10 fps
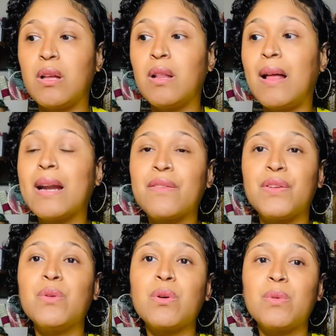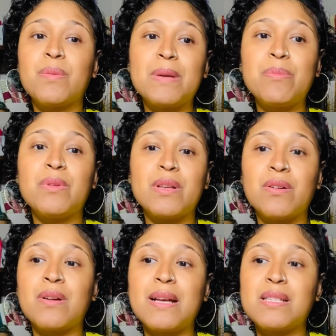A lot of you are with people that
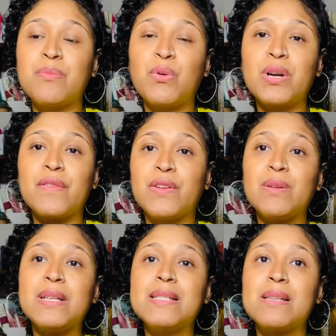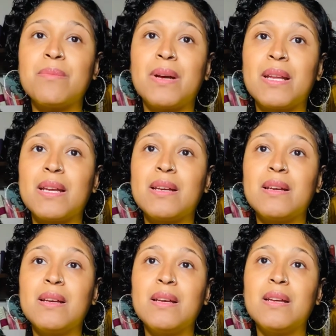are not supportive. You need somebody
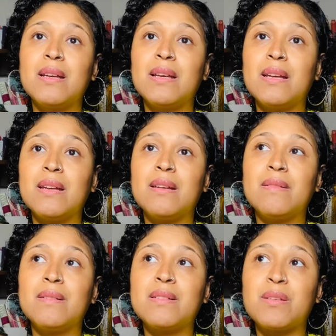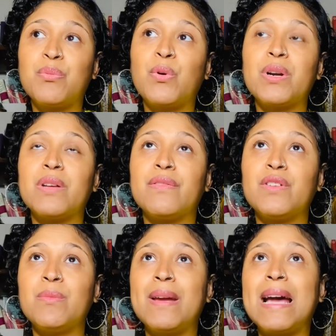supportive.
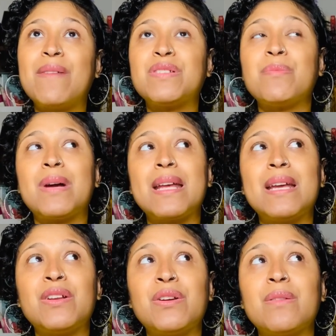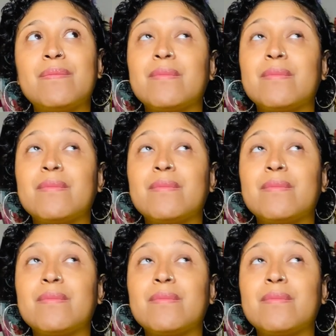You may have somebody in your...